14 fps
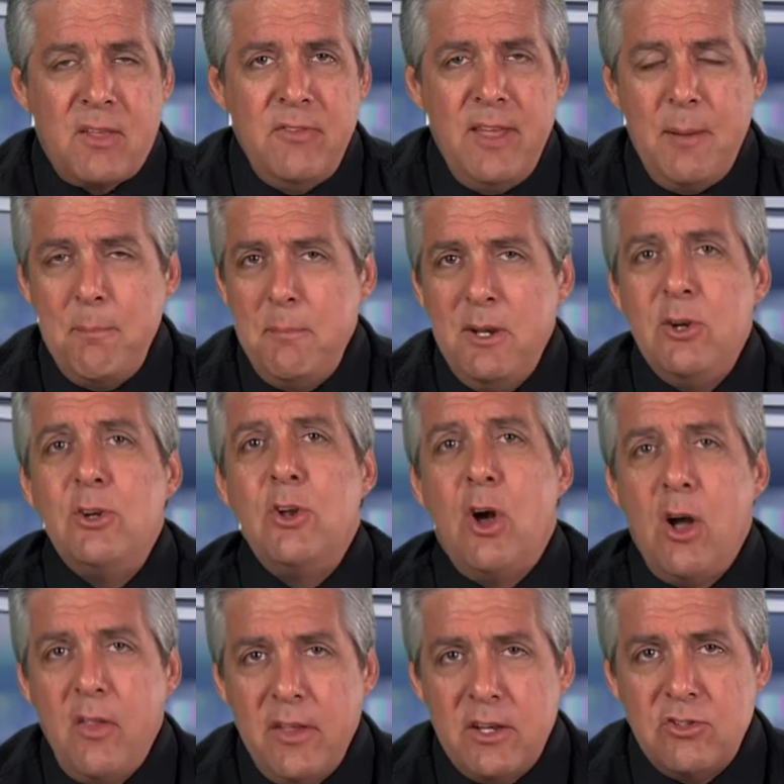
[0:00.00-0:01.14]
that mere
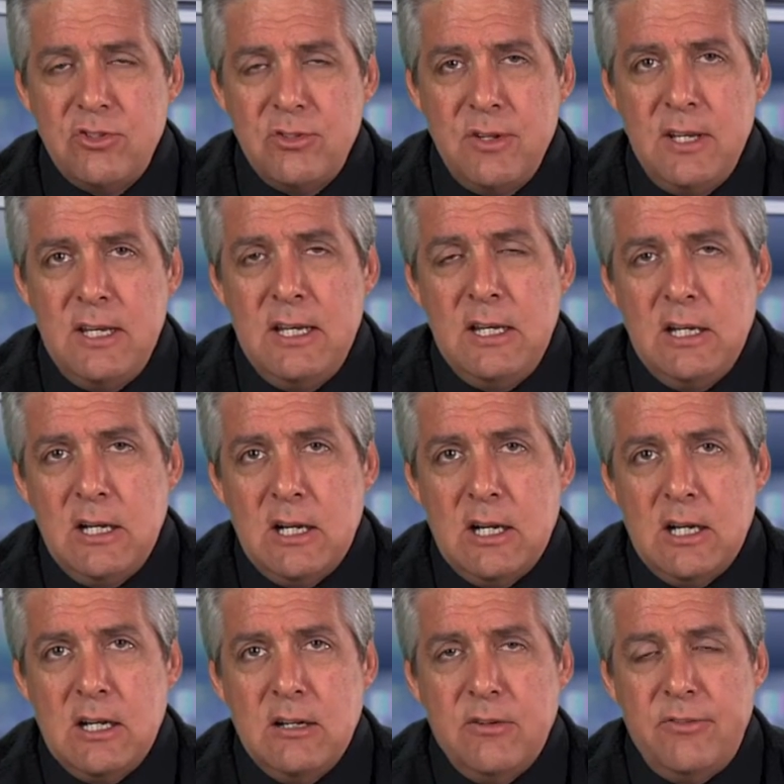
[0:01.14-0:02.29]
knowledge
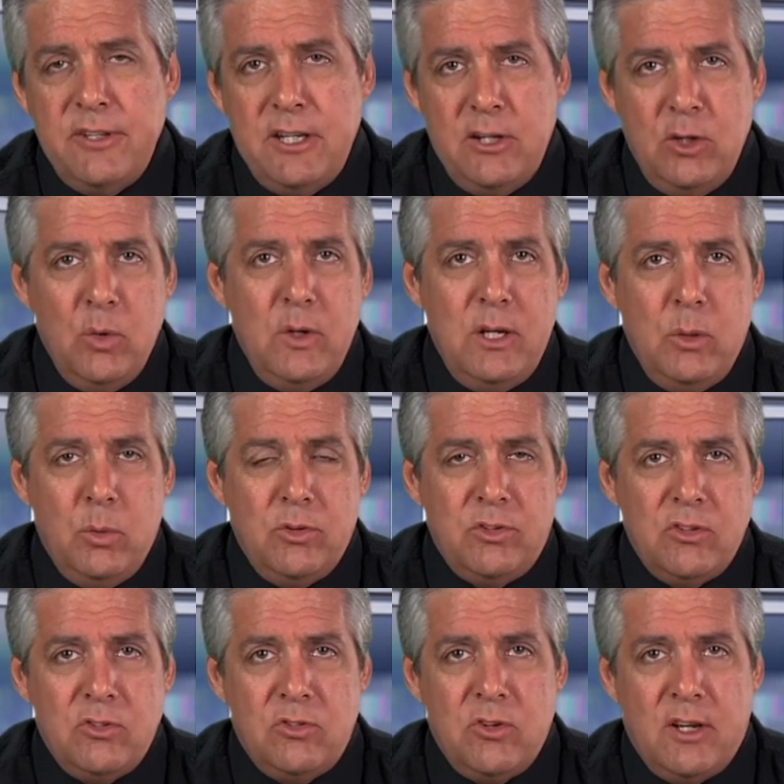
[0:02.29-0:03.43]
of the annuity was
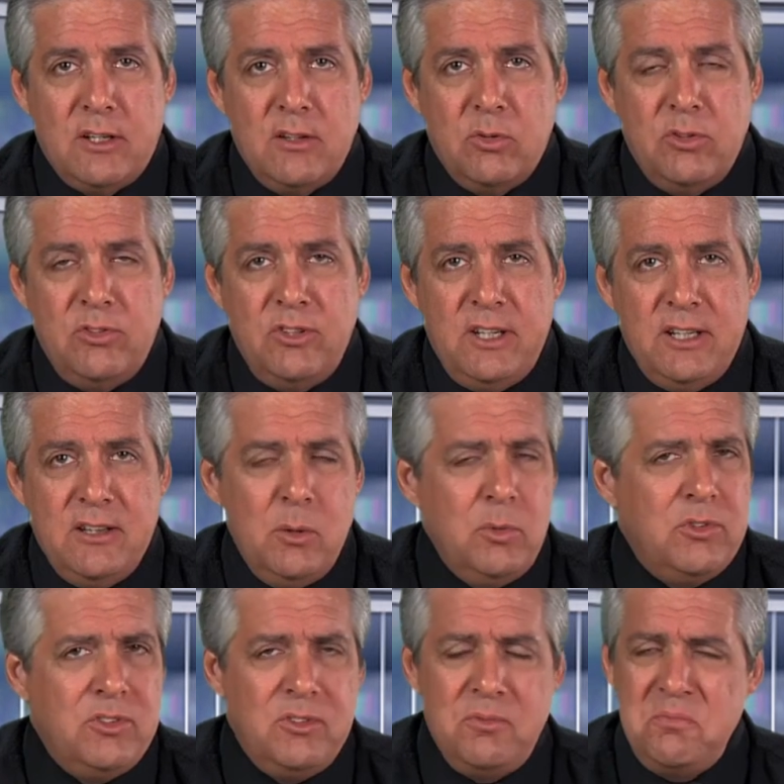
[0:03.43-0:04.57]
constructive receipt. There
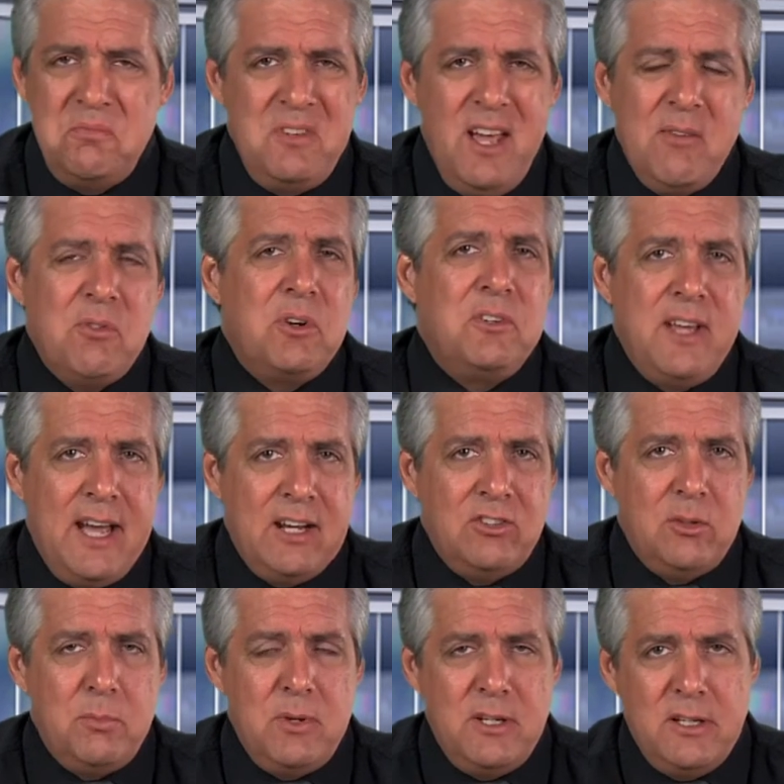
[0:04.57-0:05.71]
was never a tax
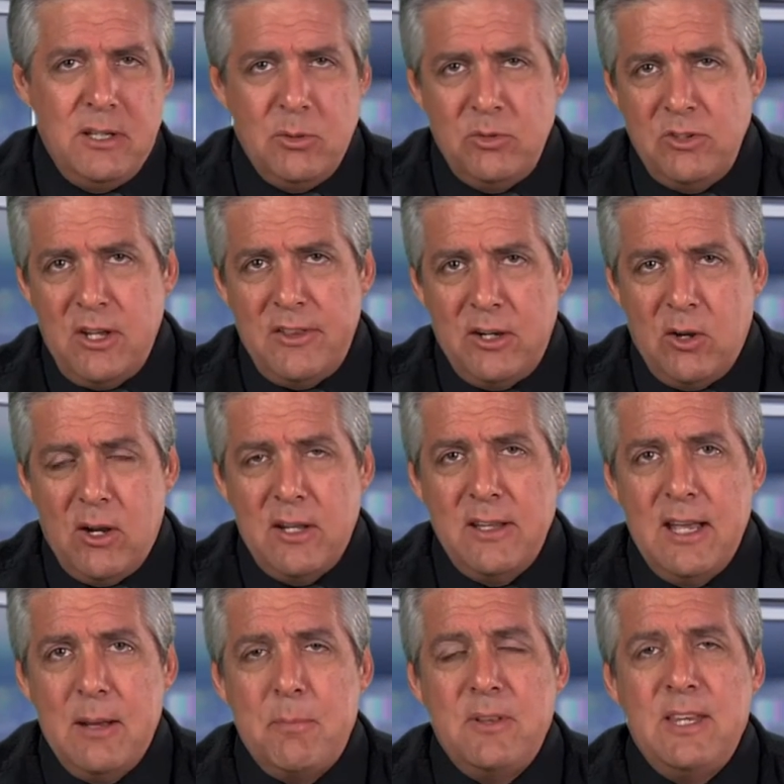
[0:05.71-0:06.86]
opinion, there was nothing on
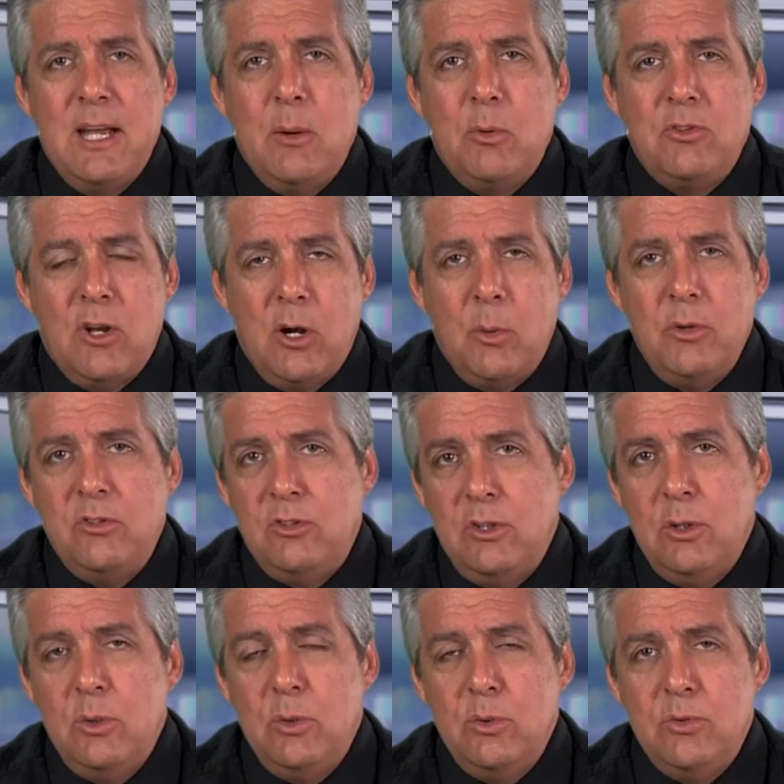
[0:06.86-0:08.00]
that, but that was always
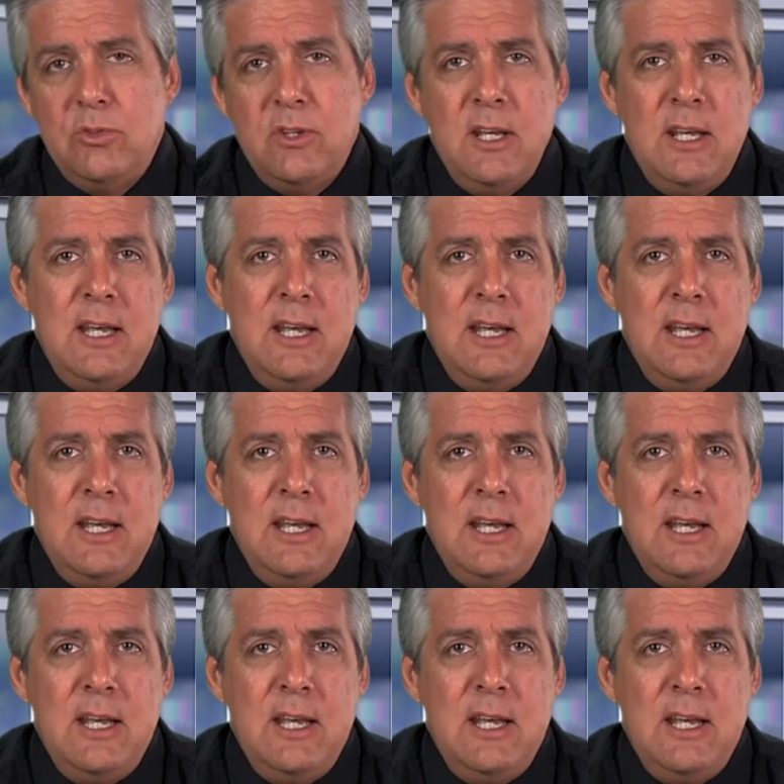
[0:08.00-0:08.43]
used